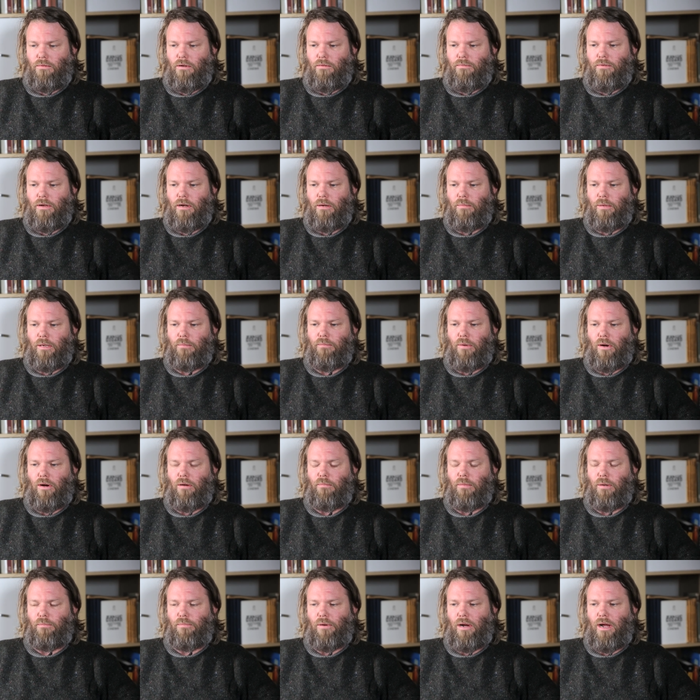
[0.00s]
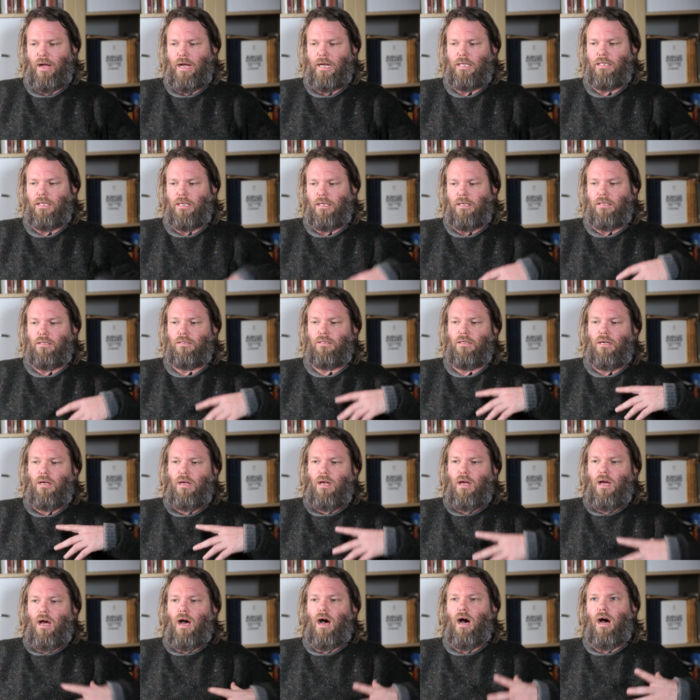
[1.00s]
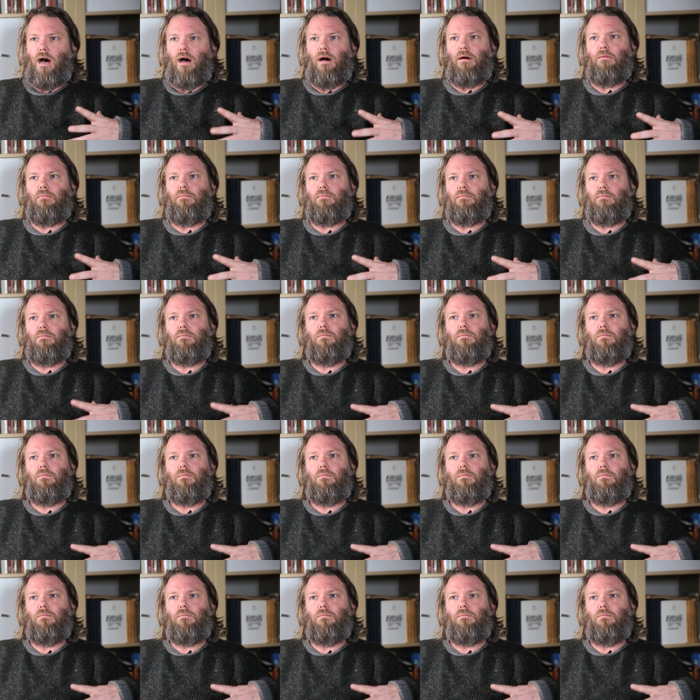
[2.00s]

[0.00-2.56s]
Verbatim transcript: a very big part of my practice um,